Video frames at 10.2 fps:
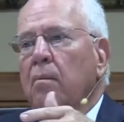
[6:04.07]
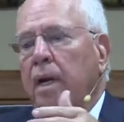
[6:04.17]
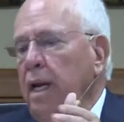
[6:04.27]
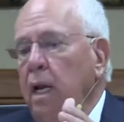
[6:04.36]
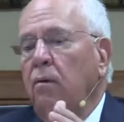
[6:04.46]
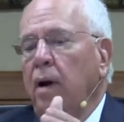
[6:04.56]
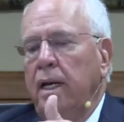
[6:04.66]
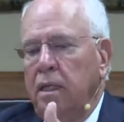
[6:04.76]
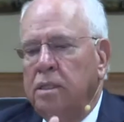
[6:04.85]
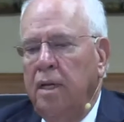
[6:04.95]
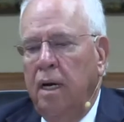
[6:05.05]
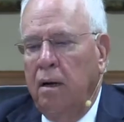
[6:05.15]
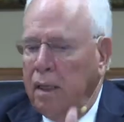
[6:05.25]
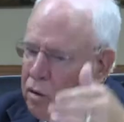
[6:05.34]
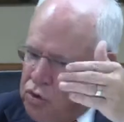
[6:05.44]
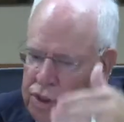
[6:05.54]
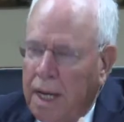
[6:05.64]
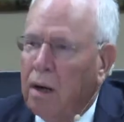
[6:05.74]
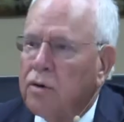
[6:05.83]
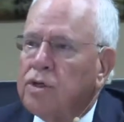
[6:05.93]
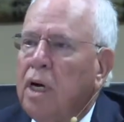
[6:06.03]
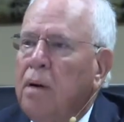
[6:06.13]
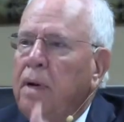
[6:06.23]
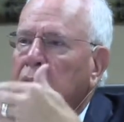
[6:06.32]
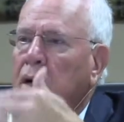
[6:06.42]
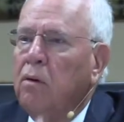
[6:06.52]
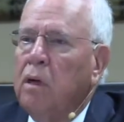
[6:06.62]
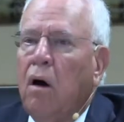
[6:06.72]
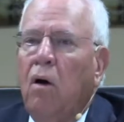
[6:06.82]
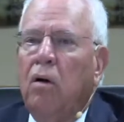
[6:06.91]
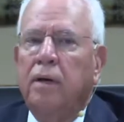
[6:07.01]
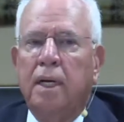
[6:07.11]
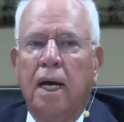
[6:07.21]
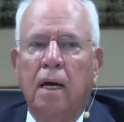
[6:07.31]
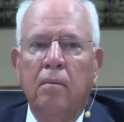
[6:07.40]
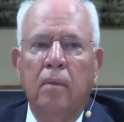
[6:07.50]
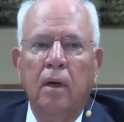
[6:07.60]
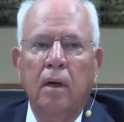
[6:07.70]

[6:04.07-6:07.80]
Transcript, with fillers: But at any rate, it's there, and there's sailors coming and going all the time.